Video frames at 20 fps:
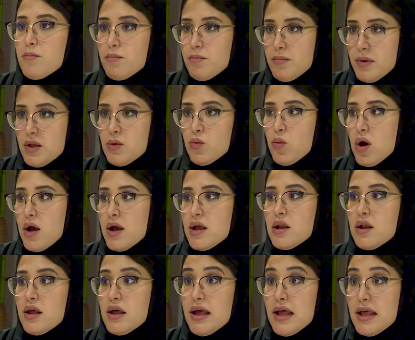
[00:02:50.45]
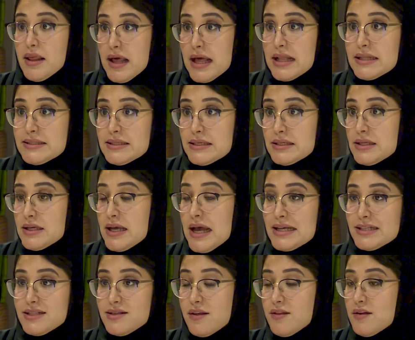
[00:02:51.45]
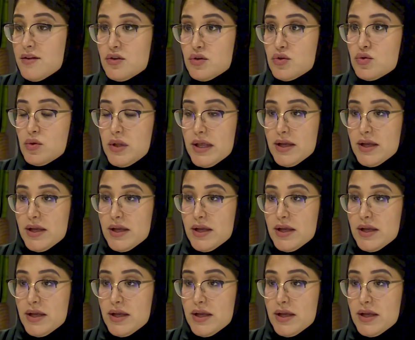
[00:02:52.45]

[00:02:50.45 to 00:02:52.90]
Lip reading: Meanwhile, LCD has nothing to do.